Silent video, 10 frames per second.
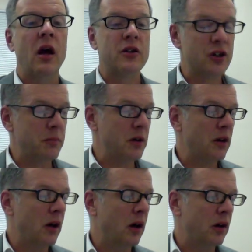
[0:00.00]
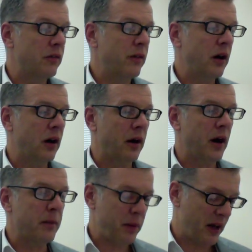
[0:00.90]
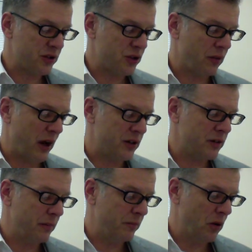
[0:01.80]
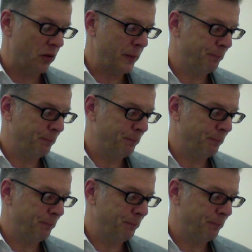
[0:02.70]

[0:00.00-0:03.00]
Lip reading: shipment of unpasteurized milk.